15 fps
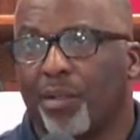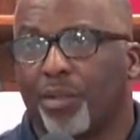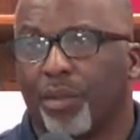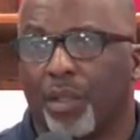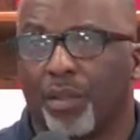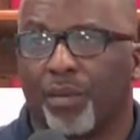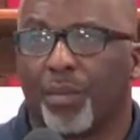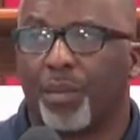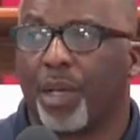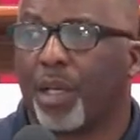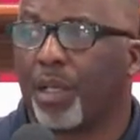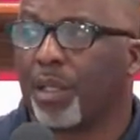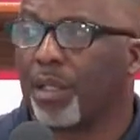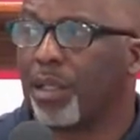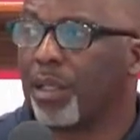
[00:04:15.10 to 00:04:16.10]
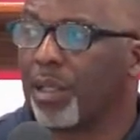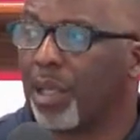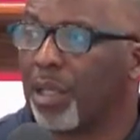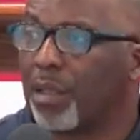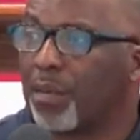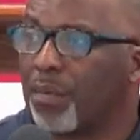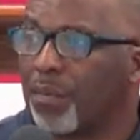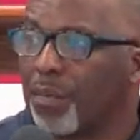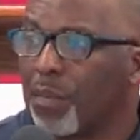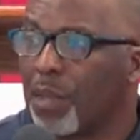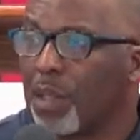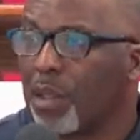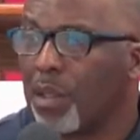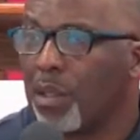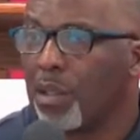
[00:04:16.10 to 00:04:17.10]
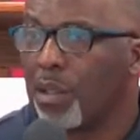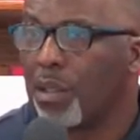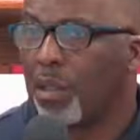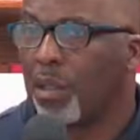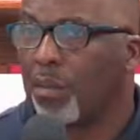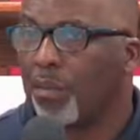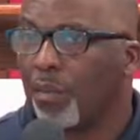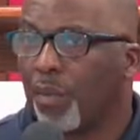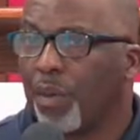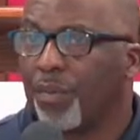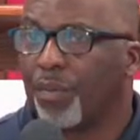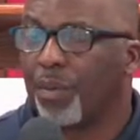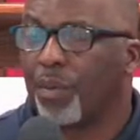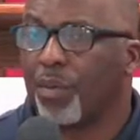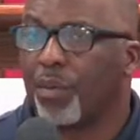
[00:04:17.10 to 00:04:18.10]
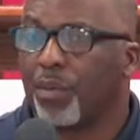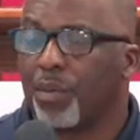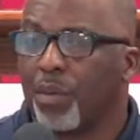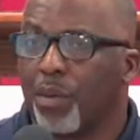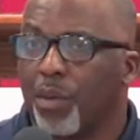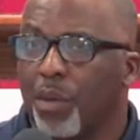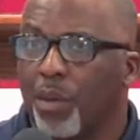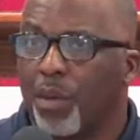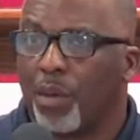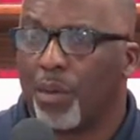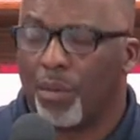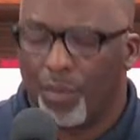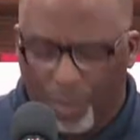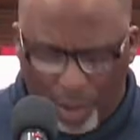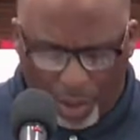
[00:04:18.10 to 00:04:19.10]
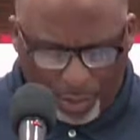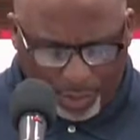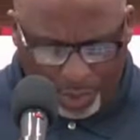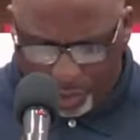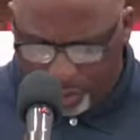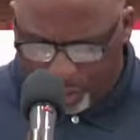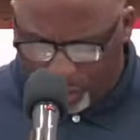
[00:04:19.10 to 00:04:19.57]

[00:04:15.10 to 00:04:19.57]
to everybody here tonight. I'm grateful for our presence